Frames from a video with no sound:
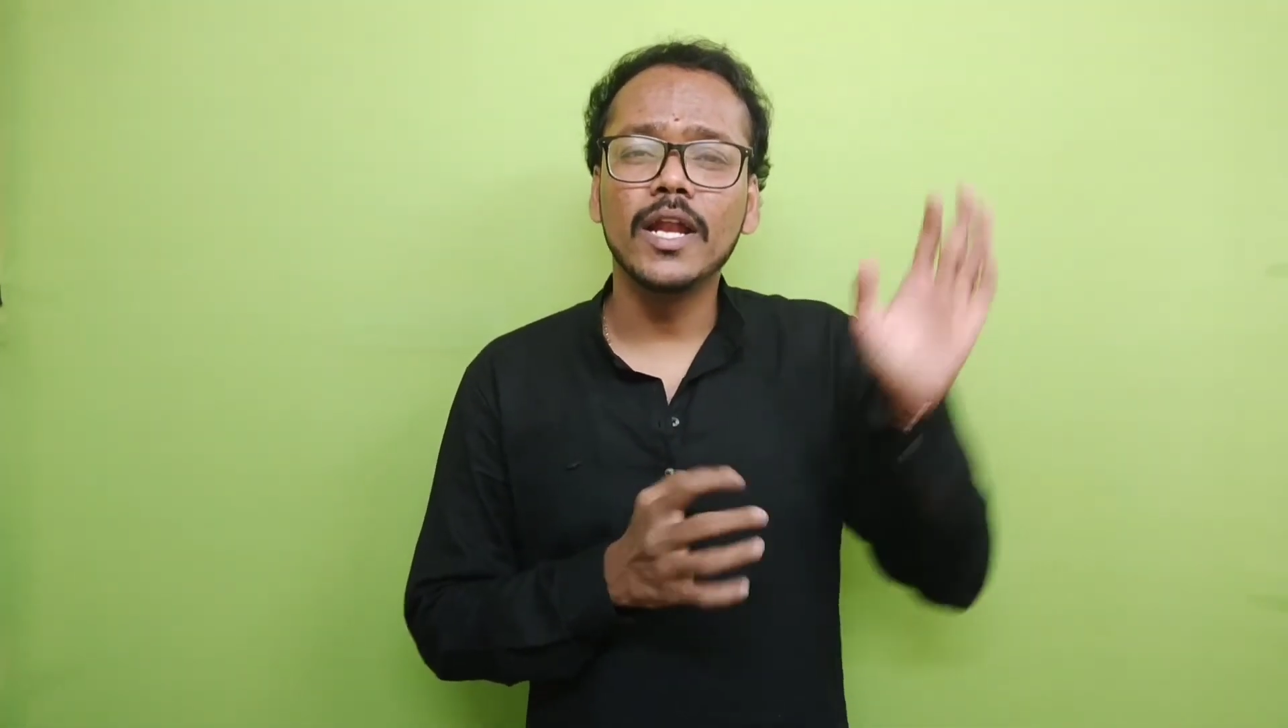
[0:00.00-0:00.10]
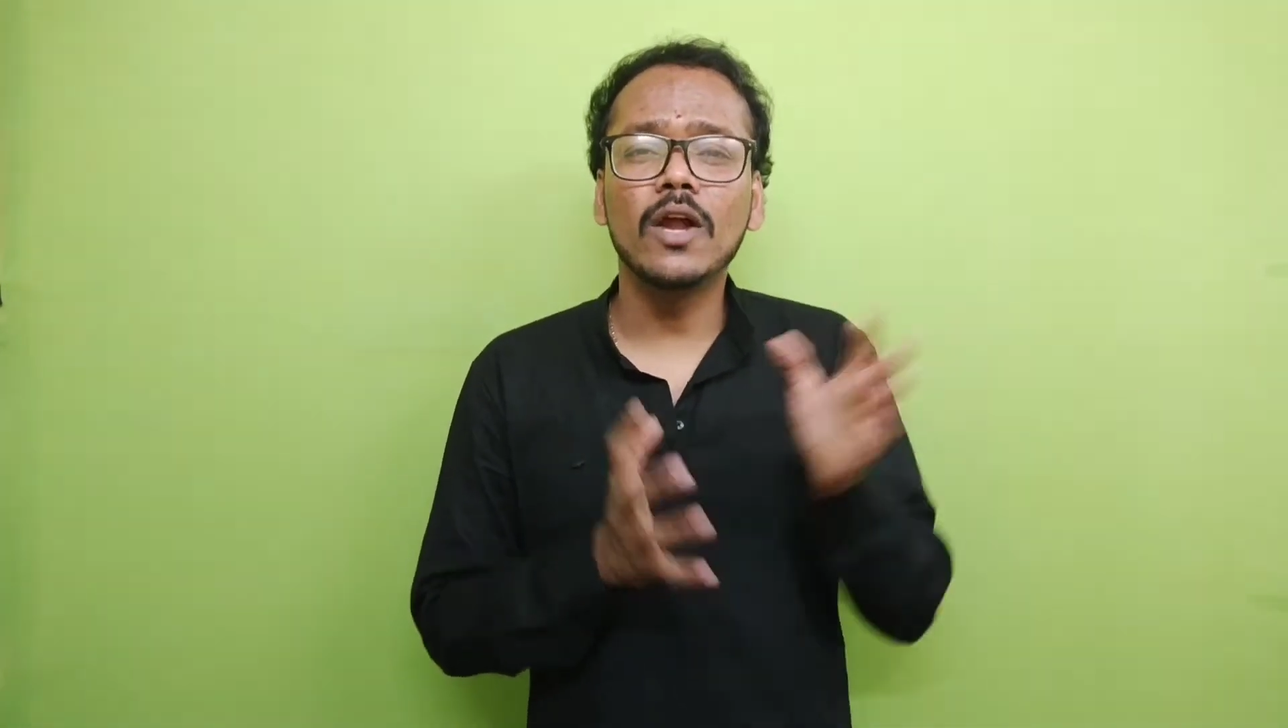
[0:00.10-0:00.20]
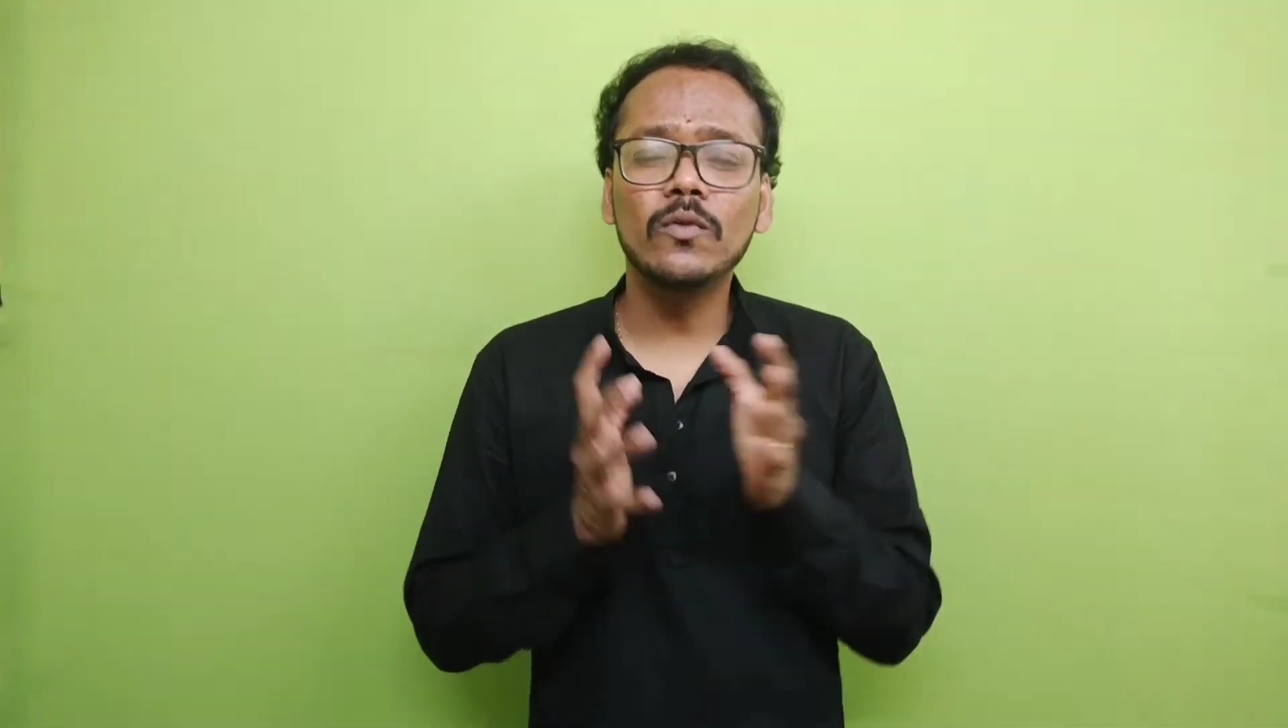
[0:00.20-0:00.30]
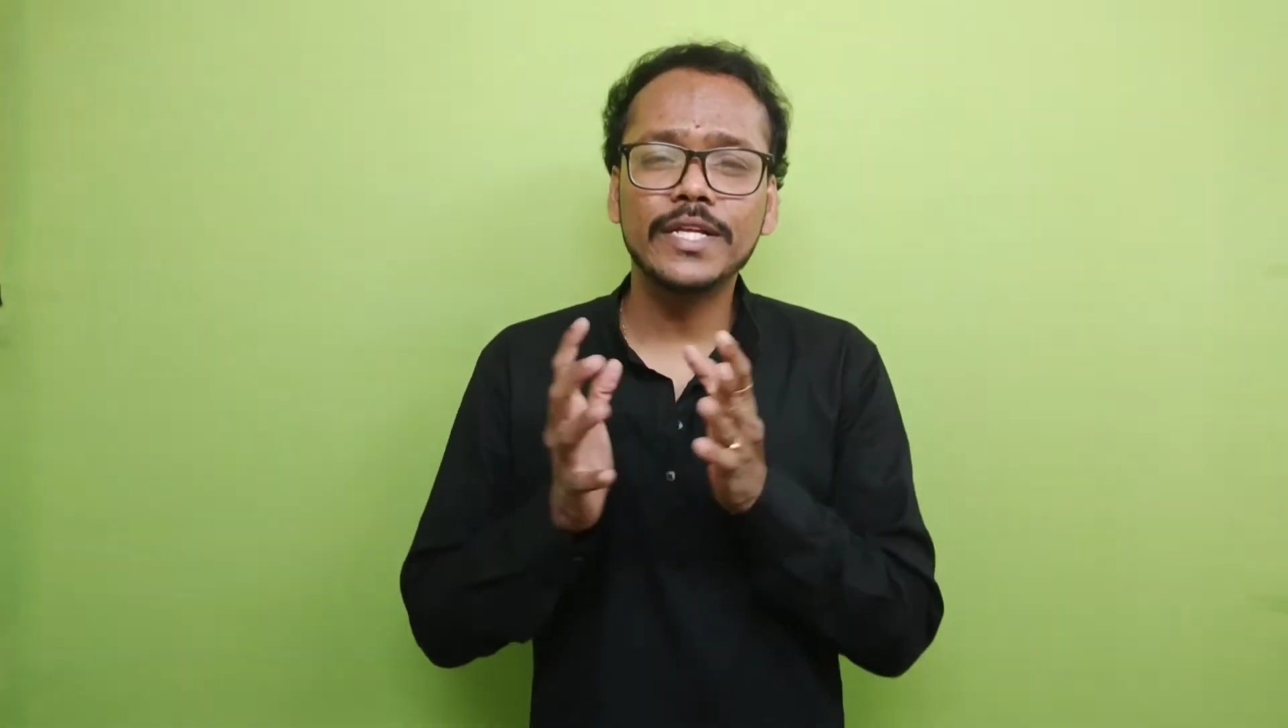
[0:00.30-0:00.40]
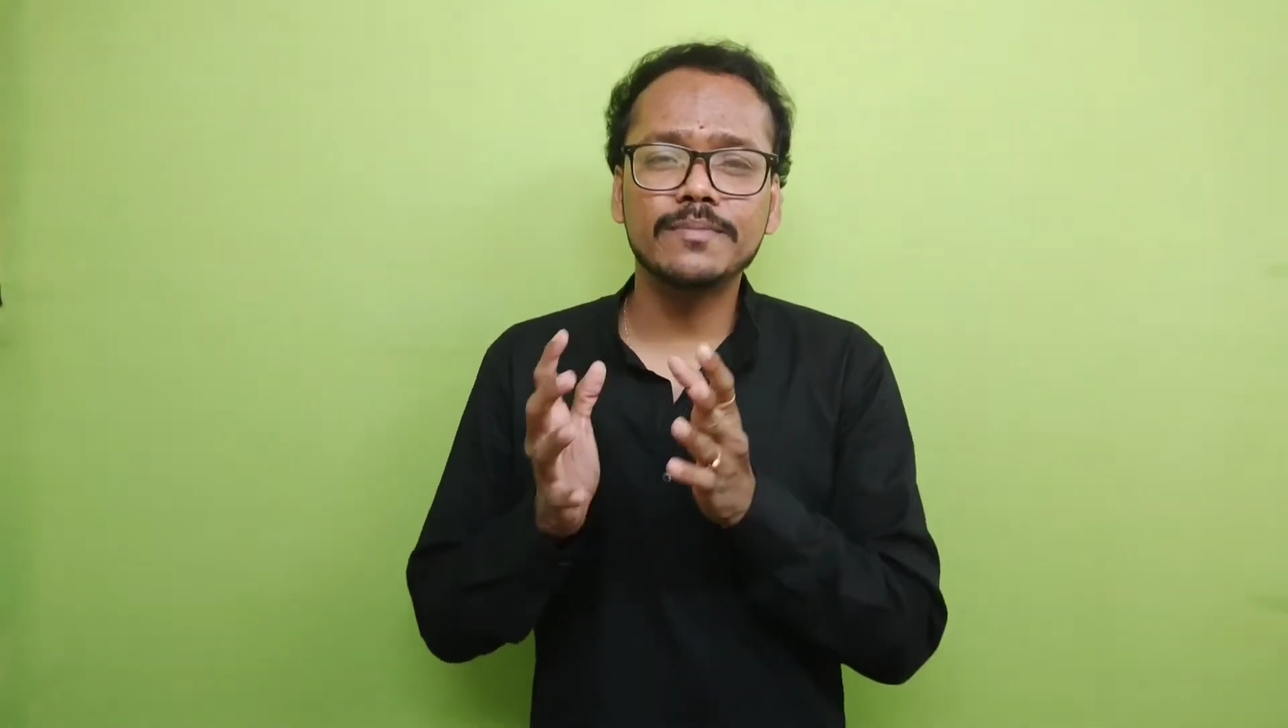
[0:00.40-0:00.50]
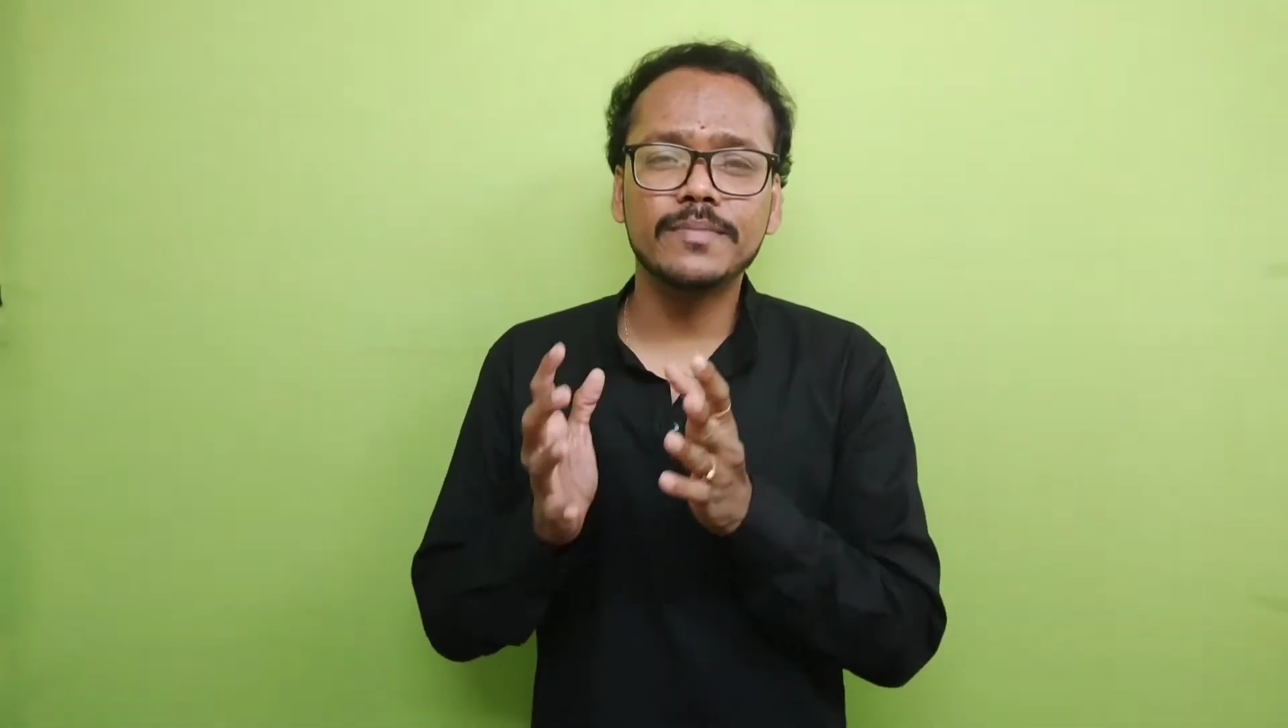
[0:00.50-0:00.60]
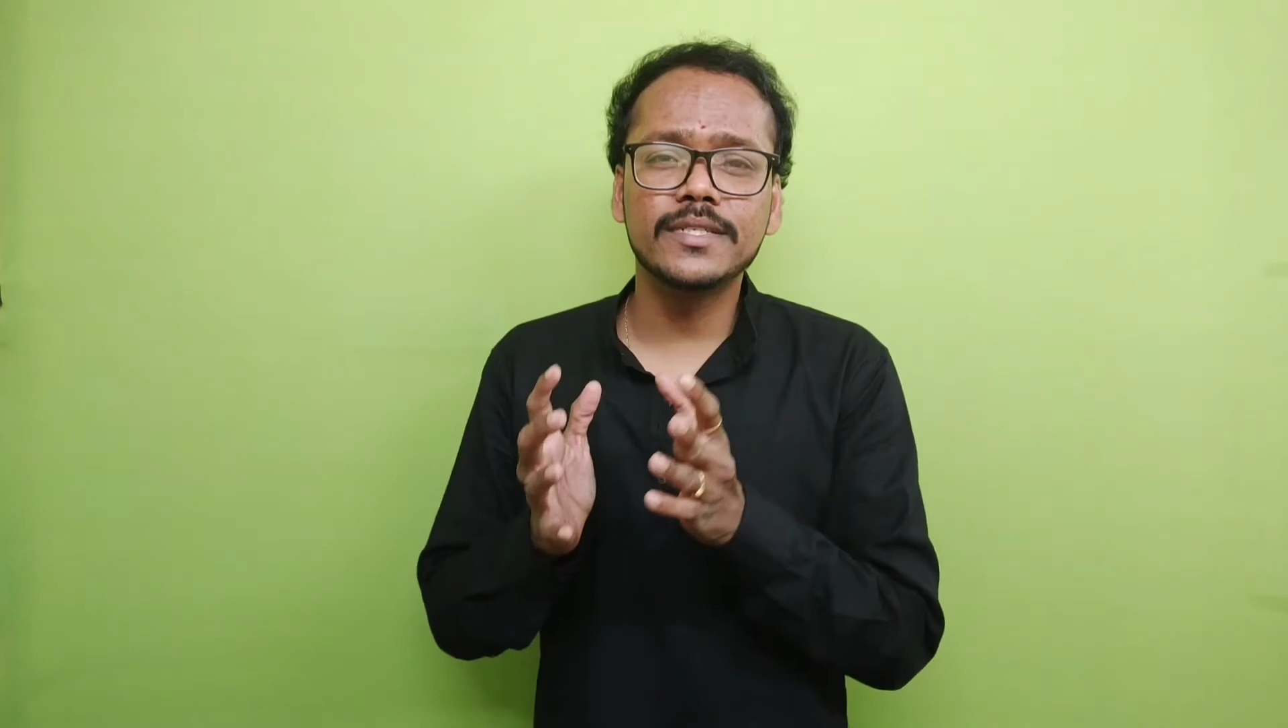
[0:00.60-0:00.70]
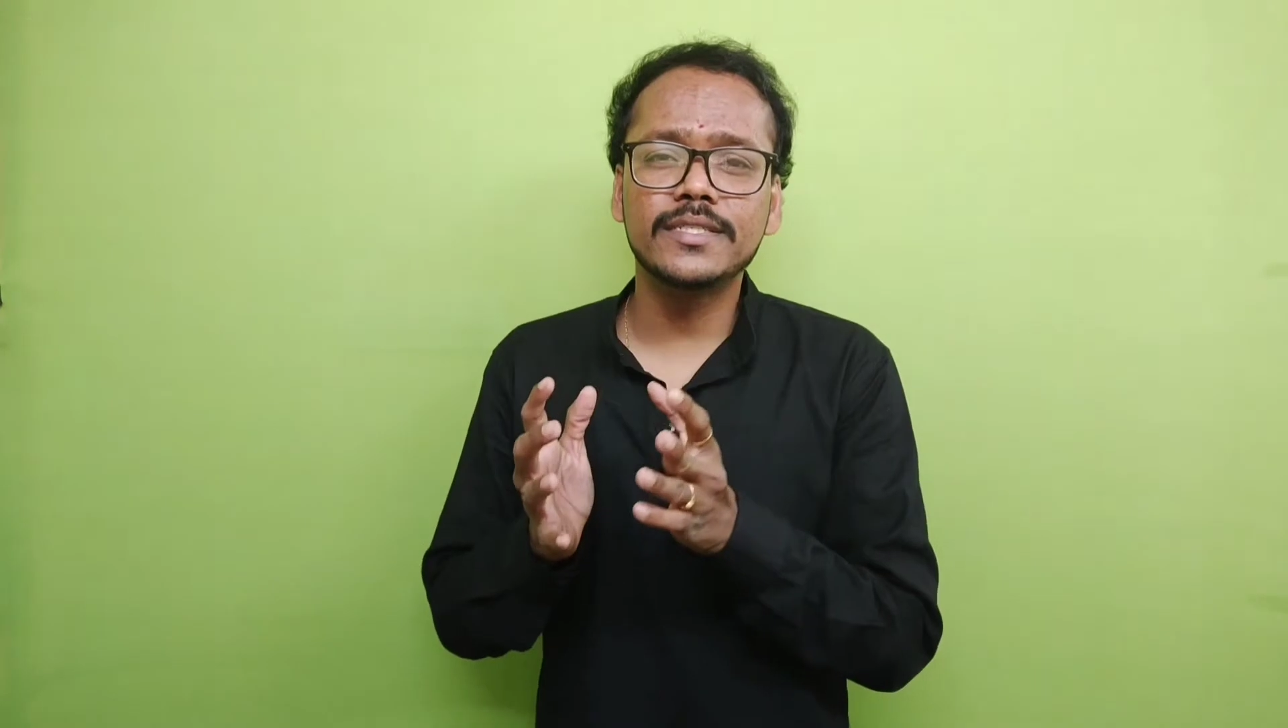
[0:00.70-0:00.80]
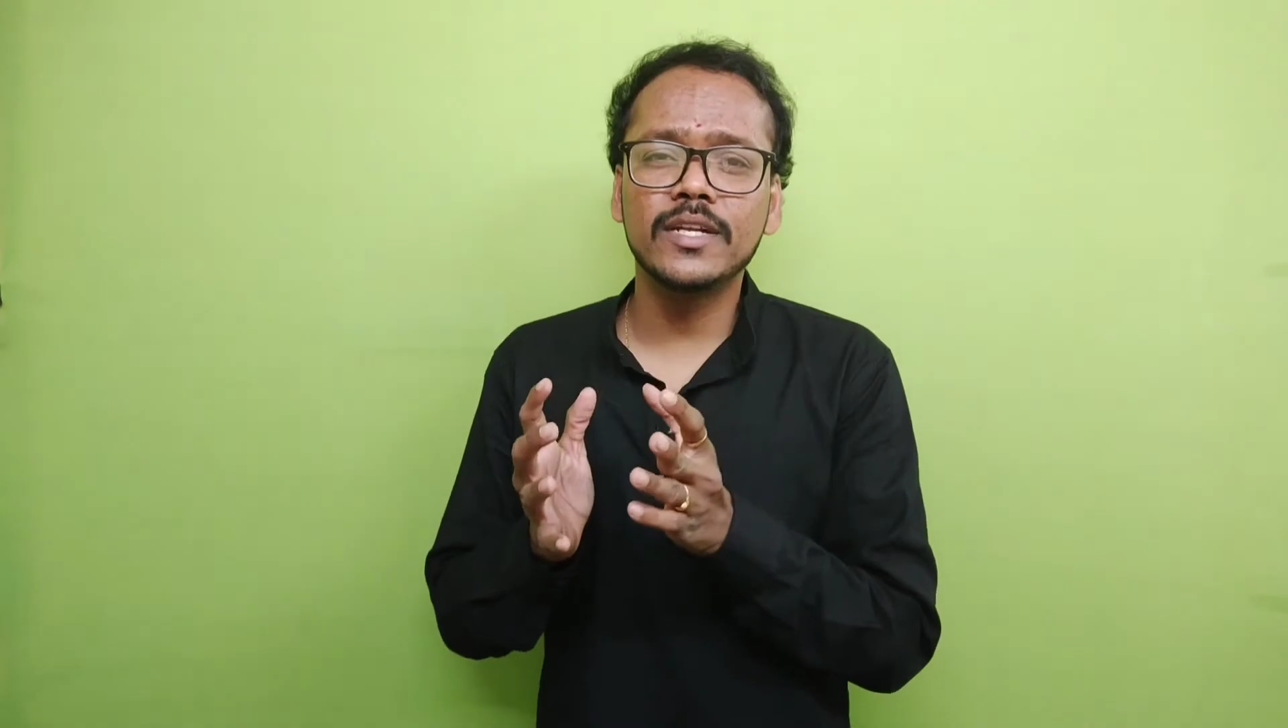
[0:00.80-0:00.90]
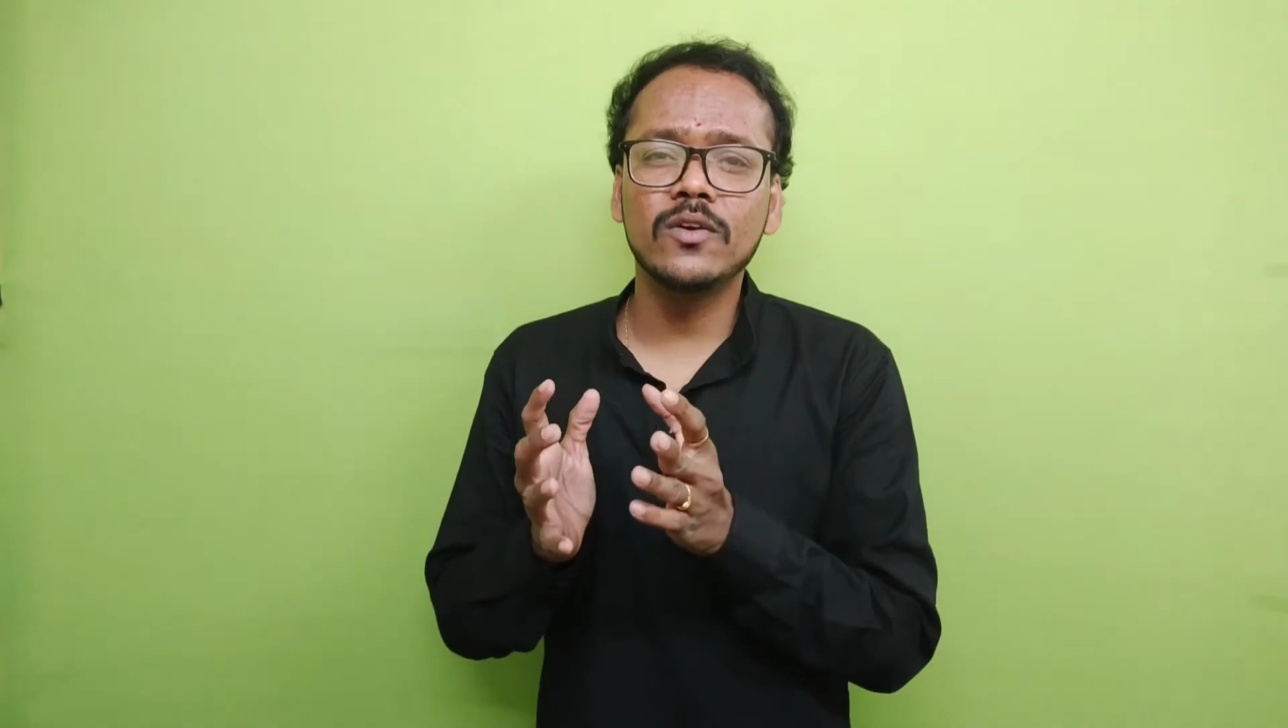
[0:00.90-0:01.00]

Now this person